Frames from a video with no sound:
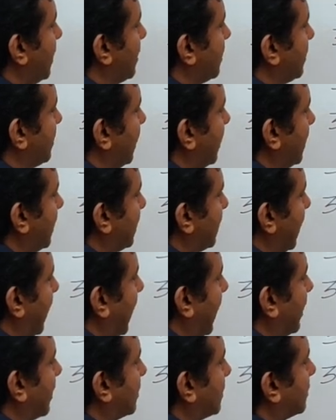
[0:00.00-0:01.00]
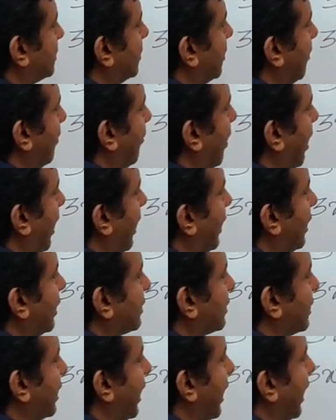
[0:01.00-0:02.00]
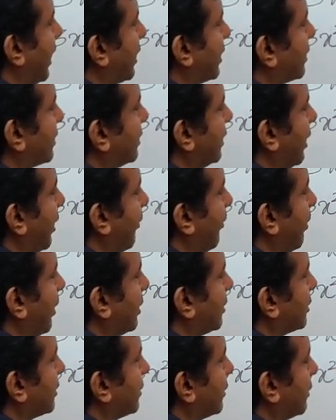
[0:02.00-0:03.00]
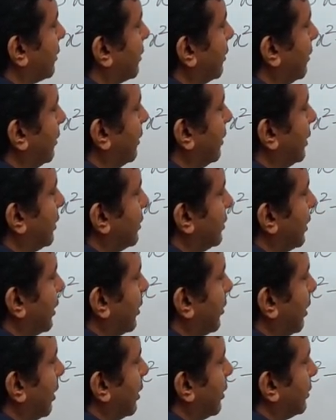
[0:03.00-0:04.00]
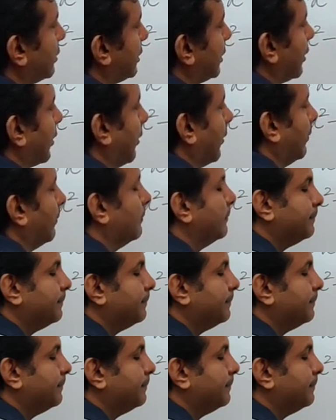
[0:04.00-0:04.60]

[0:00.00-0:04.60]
6x minus x plus 2 is equal to 0.